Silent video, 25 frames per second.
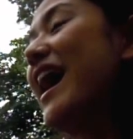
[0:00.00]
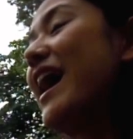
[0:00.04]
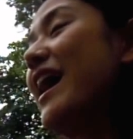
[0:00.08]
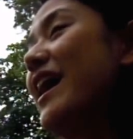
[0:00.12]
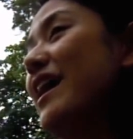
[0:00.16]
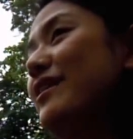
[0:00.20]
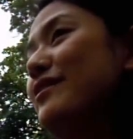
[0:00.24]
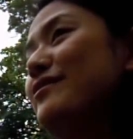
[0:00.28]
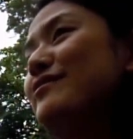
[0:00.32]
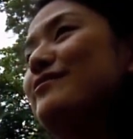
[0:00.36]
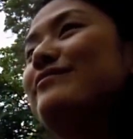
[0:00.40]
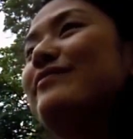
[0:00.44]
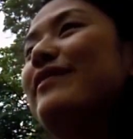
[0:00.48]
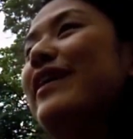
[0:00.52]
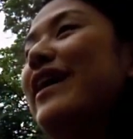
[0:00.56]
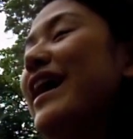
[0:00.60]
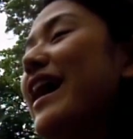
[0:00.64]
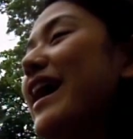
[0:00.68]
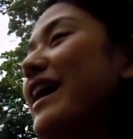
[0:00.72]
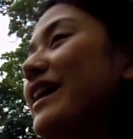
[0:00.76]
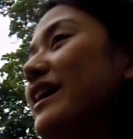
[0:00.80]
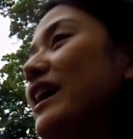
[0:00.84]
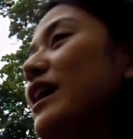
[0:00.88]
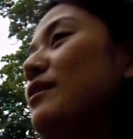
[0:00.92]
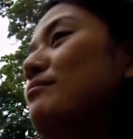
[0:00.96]

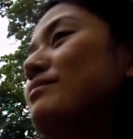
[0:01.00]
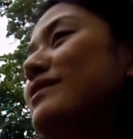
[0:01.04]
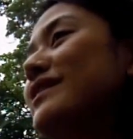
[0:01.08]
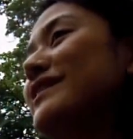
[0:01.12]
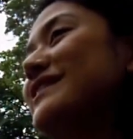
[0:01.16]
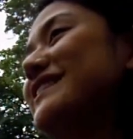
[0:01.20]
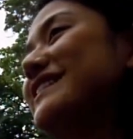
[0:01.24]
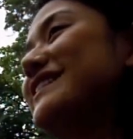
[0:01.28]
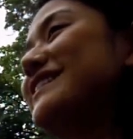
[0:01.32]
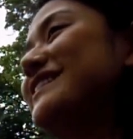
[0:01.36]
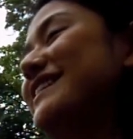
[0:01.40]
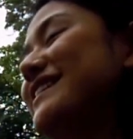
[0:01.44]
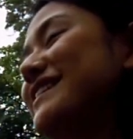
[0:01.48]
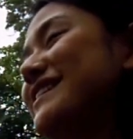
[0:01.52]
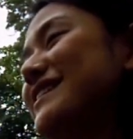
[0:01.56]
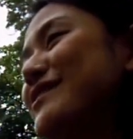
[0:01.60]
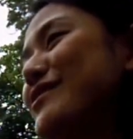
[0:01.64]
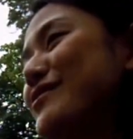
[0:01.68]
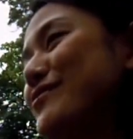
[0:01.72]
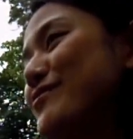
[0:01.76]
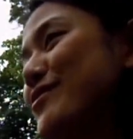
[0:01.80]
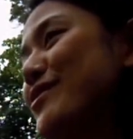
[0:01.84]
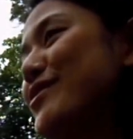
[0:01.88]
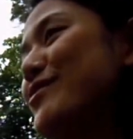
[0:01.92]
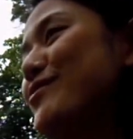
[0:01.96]
I completely
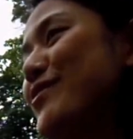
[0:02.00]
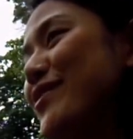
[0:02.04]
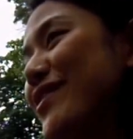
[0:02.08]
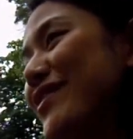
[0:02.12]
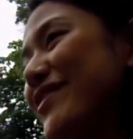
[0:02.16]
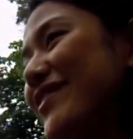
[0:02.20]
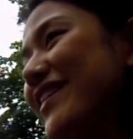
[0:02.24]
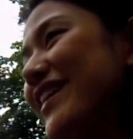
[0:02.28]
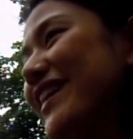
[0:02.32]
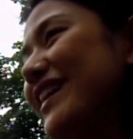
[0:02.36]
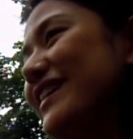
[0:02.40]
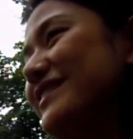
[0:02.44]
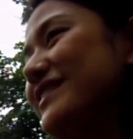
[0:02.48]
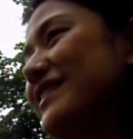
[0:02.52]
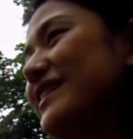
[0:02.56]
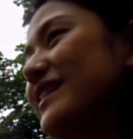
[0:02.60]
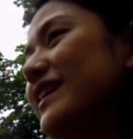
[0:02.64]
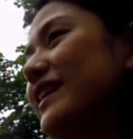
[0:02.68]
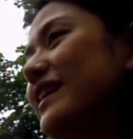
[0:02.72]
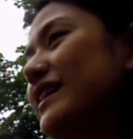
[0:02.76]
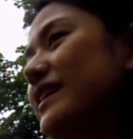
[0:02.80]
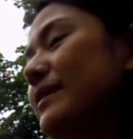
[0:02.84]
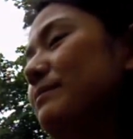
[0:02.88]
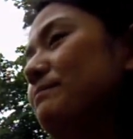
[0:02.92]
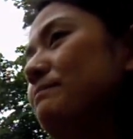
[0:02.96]
disagree with that.
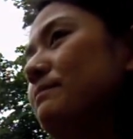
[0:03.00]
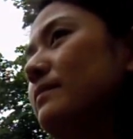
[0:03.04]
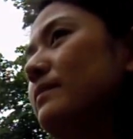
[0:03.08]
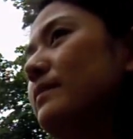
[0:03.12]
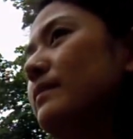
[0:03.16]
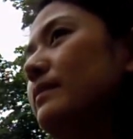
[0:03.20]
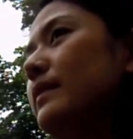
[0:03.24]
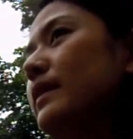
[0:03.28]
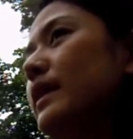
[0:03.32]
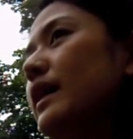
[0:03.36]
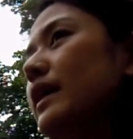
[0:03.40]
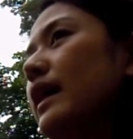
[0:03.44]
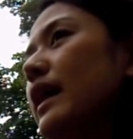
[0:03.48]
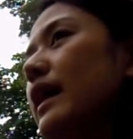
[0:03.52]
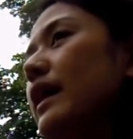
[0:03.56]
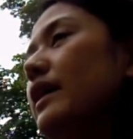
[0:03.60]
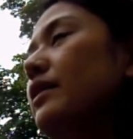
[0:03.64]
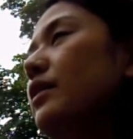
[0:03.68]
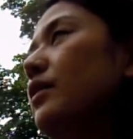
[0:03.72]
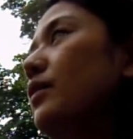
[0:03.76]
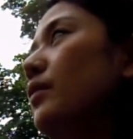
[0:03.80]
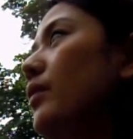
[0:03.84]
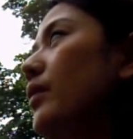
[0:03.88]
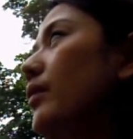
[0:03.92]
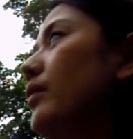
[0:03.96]

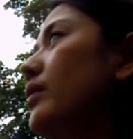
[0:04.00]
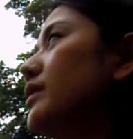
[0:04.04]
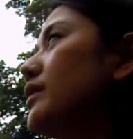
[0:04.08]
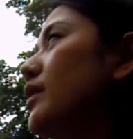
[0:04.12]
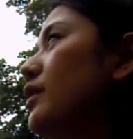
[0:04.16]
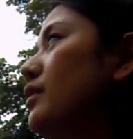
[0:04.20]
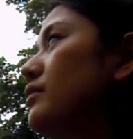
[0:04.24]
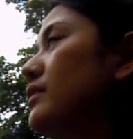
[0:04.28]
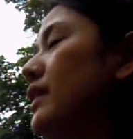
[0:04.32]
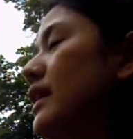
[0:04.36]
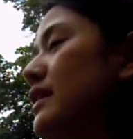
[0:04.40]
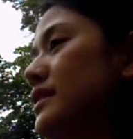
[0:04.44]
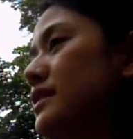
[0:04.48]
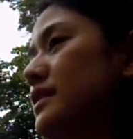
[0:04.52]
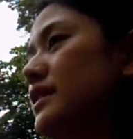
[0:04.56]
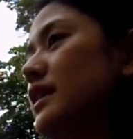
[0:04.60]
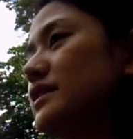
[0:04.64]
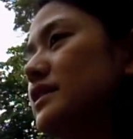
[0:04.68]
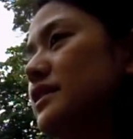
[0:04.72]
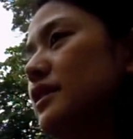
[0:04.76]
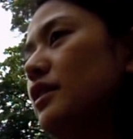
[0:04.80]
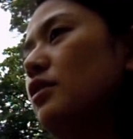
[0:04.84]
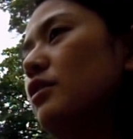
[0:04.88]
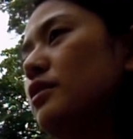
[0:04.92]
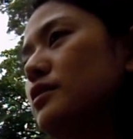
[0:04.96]
We know that
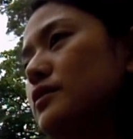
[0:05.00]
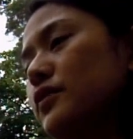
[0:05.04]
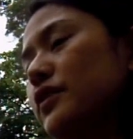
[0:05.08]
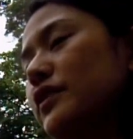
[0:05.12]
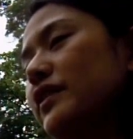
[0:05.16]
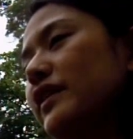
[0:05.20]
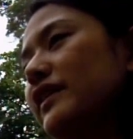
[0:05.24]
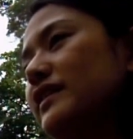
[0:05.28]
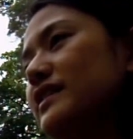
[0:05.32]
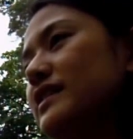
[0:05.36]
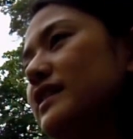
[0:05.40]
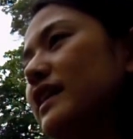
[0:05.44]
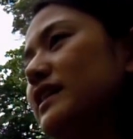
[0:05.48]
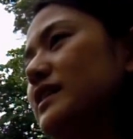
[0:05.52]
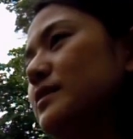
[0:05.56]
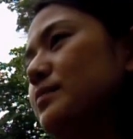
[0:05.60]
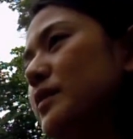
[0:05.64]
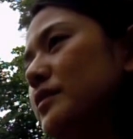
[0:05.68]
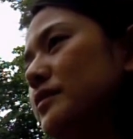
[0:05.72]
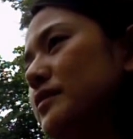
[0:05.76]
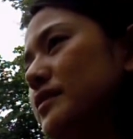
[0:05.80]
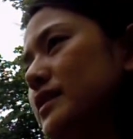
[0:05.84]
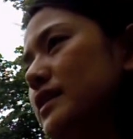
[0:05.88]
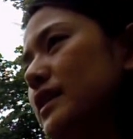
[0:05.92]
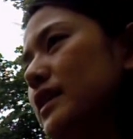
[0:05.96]
studying Oxford is
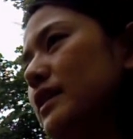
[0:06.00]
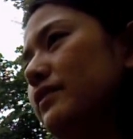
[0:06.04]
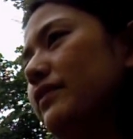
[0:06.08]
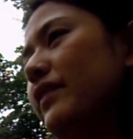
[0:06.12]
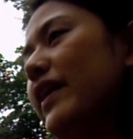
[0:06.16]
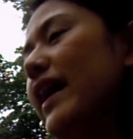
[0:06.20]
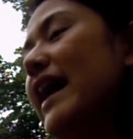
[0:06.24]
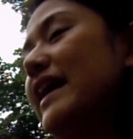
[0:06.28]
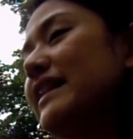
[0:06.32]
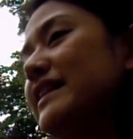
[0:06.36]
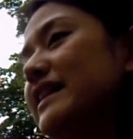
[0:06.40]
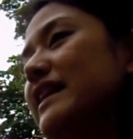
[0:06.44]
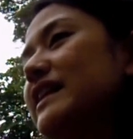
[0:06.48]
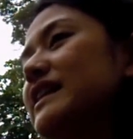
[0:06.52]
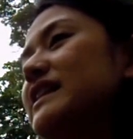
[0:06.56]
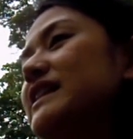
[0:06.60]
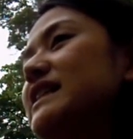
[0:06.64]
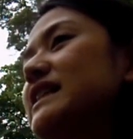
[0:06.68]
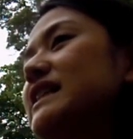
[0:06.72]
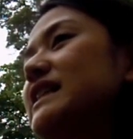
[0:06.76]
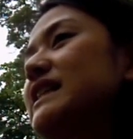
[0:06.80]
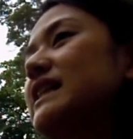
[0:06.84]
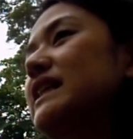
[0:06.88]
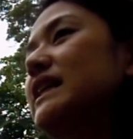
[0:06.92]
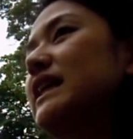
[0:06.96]
expensive, and
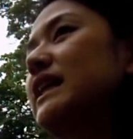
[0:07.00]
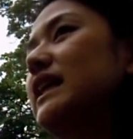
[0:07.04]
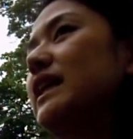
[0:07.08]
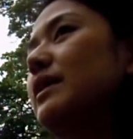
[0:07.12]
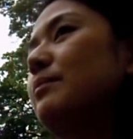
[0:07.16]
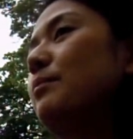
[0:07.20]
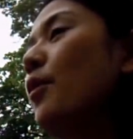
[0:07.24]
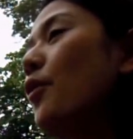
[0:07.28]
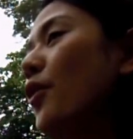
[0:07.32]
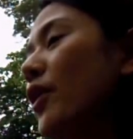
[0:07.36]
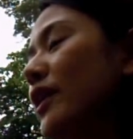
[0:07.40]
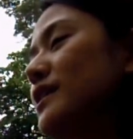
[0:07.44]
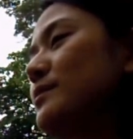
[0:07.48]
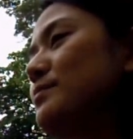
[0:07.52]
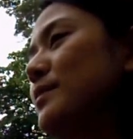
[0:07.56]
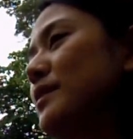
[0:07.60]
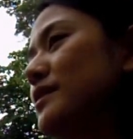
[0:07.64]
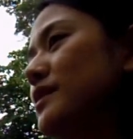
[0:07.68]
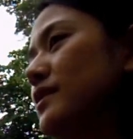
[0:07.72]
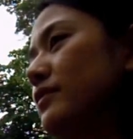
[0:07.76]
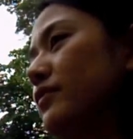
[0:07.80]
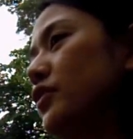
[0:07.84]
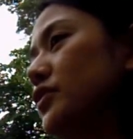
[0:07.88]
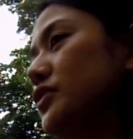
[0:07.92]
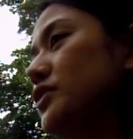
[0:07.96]
it's more
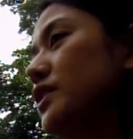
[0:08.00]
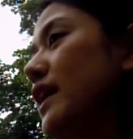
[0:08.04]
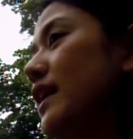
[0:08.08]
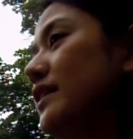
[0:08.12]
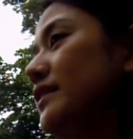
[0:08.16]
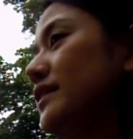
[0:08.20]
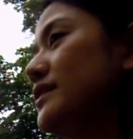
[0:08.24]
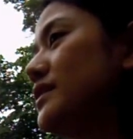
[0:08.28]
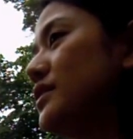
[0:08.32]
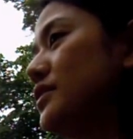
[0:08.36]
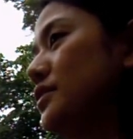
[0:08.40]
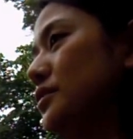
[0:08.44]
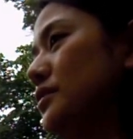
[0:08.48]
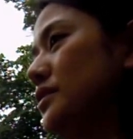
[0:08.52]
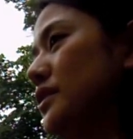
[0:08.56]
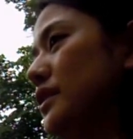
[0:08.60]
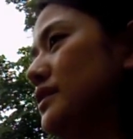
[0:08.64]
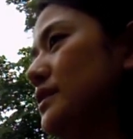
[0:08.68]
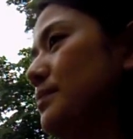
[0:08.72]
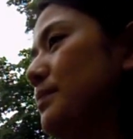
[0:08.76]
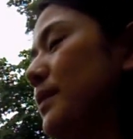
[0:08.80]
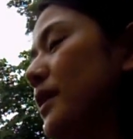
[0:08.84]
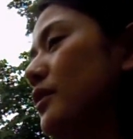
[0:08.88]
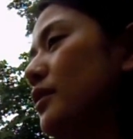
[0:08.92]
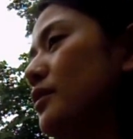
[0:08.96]
expensive for Chinese
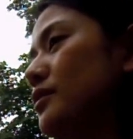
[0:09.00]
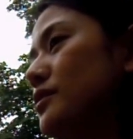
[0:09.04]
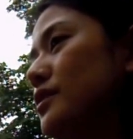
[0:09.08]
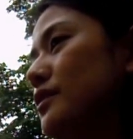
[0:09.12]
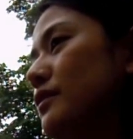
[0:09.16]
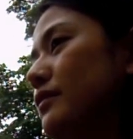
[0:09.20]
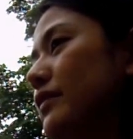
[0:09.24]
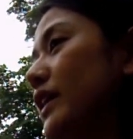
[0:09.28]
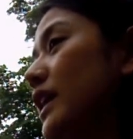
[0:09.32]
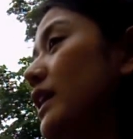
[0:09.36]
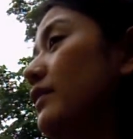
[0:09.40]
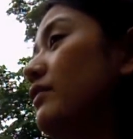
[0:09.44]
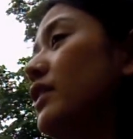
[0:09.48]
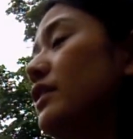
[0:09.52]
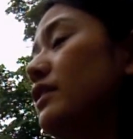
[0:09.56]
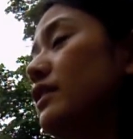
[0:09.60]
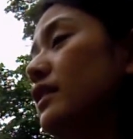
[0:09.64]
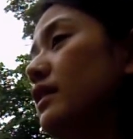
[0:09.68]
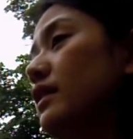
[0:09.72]
students because of given